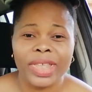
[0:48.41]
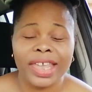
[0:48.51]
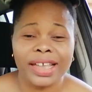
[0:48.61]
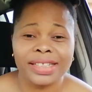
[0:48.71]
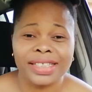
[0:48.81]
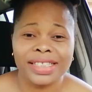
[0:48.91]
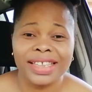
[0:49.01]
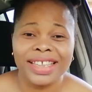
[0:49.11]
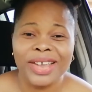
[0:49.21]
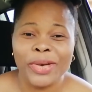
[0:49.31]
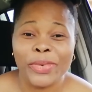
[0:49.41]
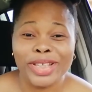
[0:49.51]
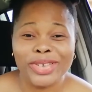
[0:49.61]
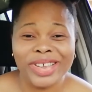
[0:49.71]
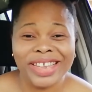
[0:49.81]
Yes, we
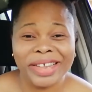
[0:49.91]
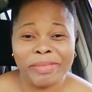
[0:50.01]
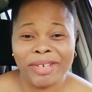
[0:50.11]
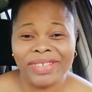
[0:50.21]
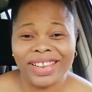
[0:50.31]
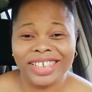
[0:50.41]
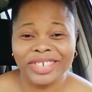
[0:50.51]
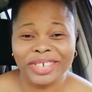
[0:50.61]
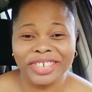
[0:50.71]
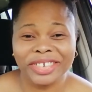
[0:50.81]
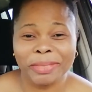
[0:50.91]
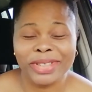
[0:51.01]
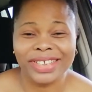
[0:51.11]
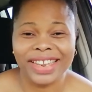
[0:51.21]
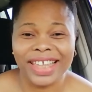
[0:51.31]
are talking about relationship
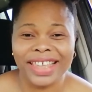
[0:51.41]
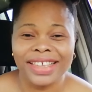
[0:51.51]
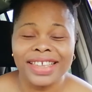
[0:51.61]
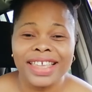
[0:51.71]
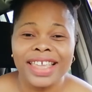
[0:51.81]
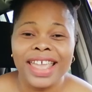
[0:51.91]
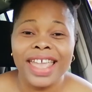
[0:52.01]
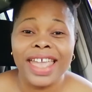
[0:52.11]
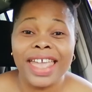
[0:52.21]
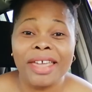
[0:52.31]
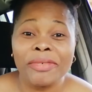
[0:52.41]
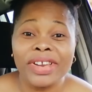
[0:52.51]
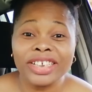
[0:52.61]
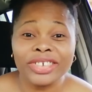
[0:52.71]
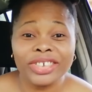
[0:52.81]
today. And
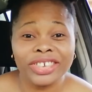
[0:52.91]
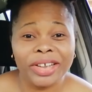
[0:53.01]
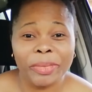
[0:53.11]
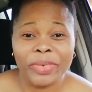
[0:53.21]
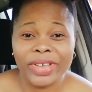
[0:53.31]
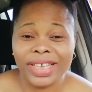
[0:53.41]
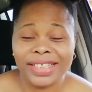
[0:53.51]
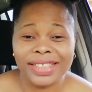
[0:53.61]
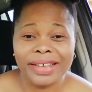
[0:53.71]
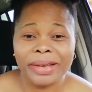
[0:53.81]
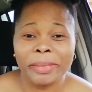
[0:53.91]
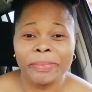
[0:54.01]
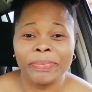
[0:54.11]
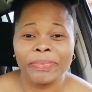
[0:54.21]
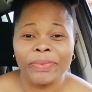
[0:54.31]
relationship is
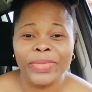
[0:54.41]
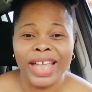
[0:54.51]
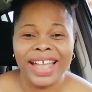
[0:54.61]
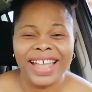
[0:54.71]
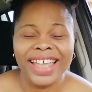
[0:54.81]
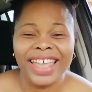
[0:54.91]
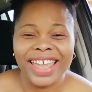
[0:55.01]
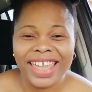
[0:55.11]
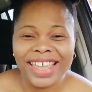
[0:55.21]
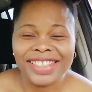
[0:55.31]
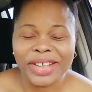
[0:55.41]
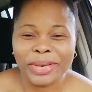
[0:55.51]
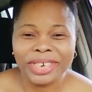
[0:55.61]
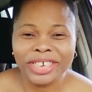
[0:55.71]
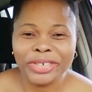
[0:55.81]
the
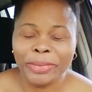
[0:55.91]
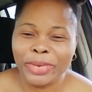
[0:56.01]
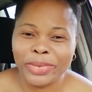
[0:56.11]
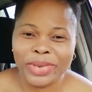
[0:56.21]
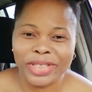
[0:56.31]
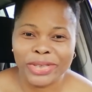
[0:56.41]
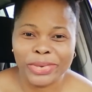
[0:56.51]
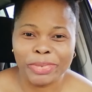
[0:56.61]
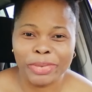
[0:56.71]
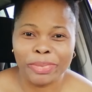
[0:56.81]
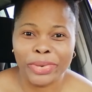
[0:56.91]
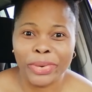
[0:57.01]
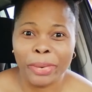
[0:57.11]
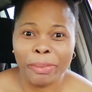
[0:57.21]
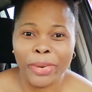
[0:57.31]
connection between two people
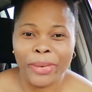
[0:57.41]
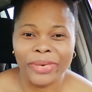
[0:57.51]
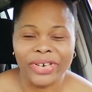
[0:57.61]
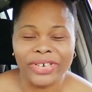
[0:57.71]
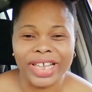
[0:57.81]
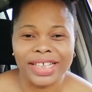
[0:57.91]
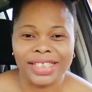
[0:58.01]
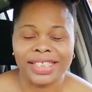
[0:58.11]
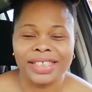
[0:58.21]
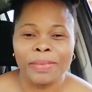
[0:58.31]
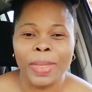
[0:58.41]
or more. Oh, yes.